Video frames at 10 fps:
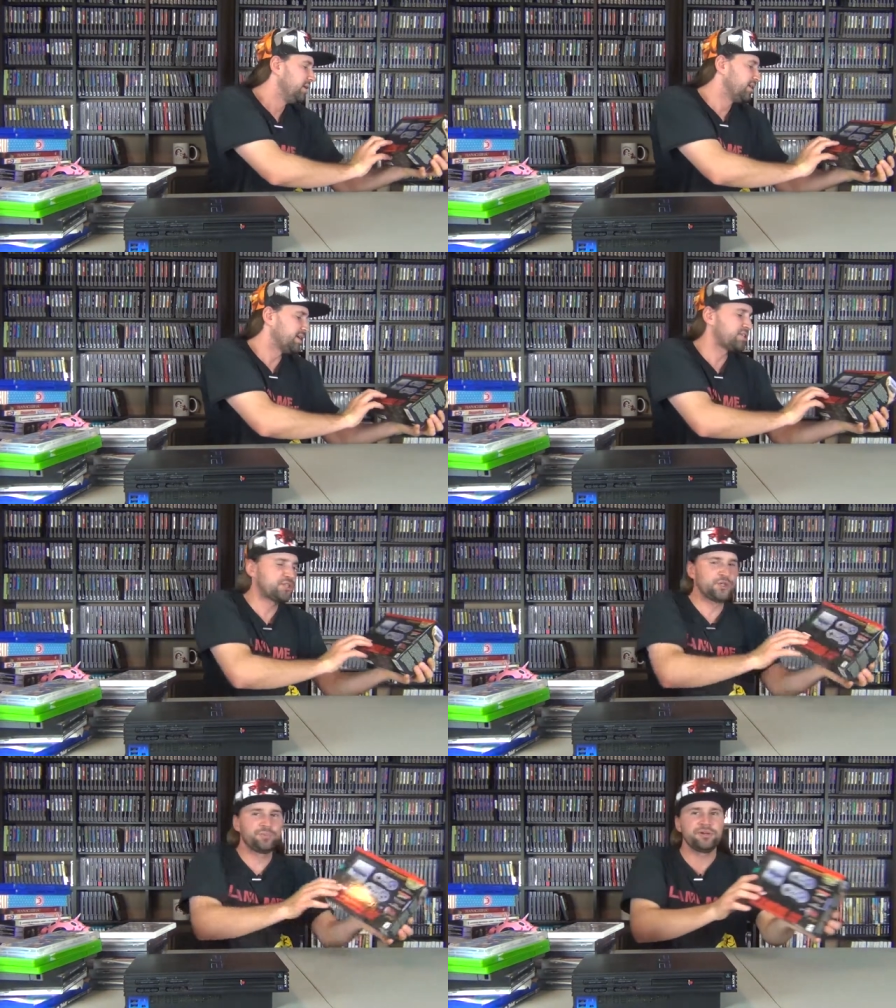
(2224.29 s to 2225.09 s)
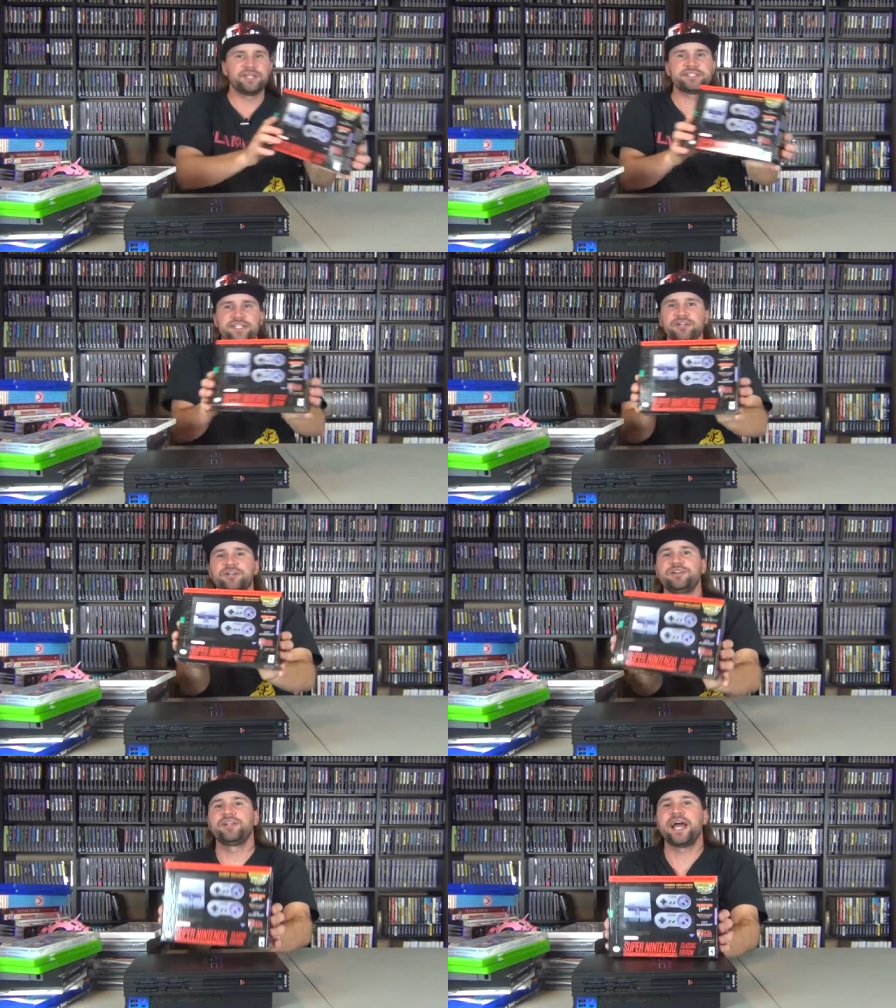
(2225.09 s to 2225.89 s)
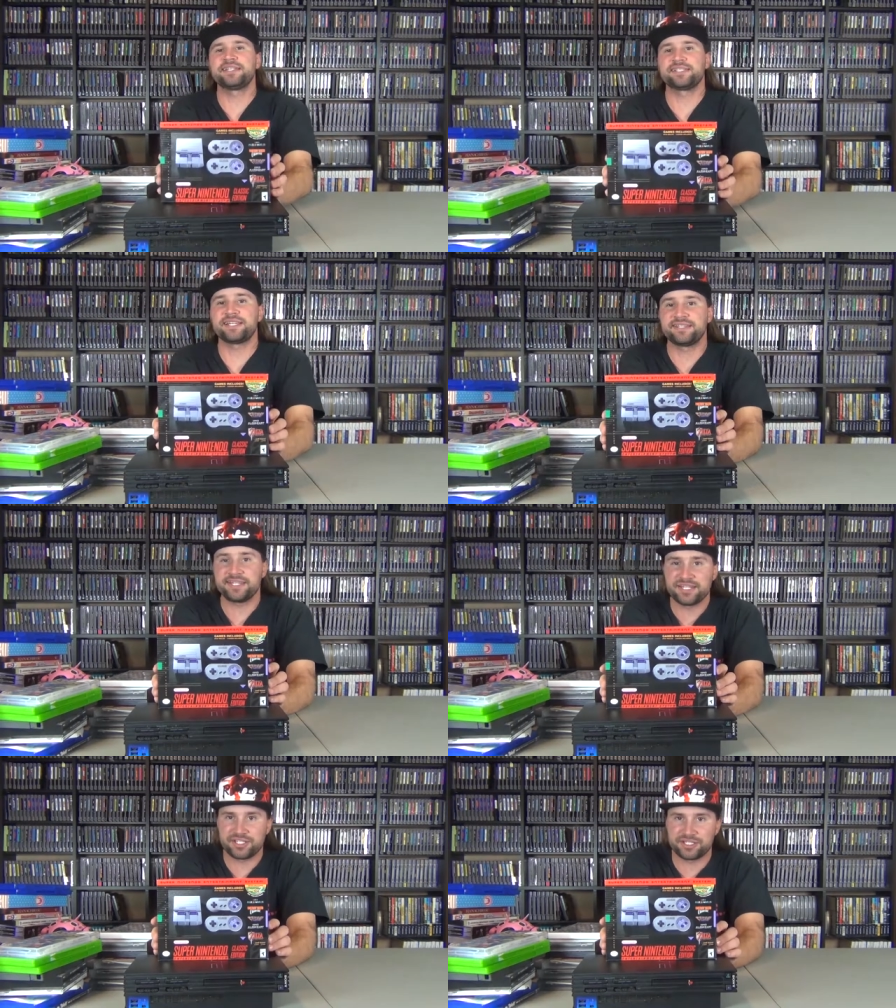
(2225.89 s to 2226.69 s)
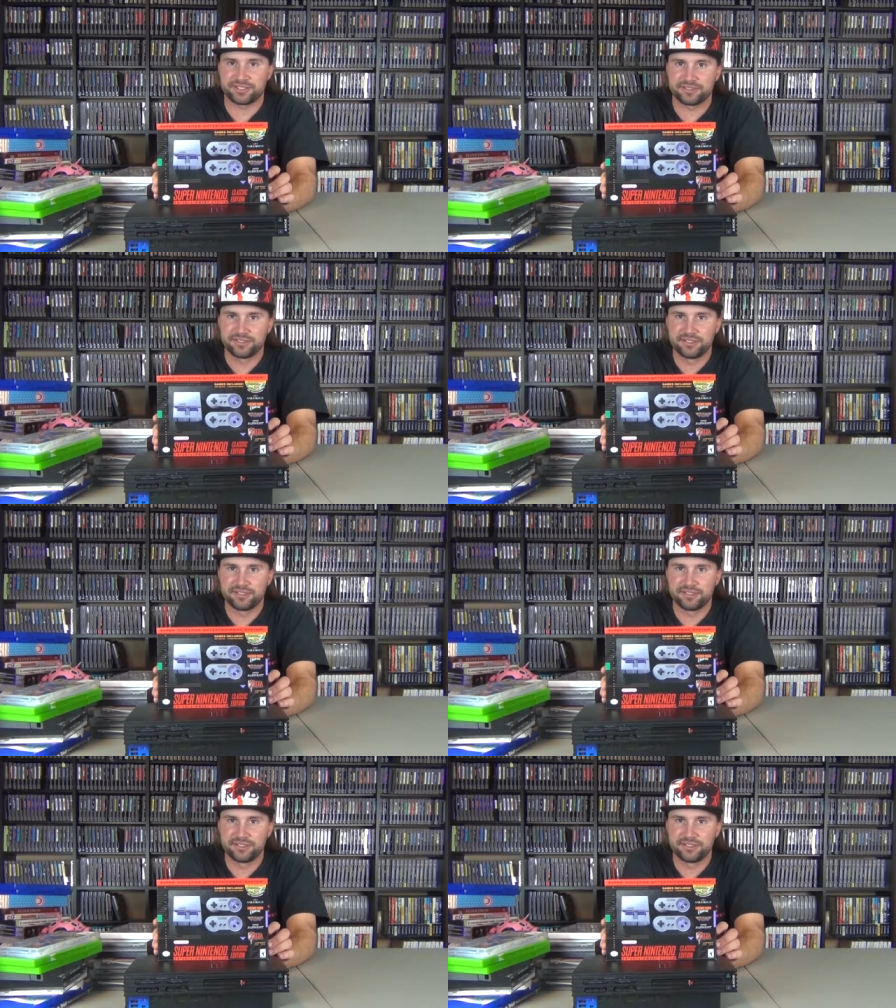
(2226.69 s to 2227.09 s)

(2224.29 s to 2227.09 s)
The Super Nintendo Classic Edition.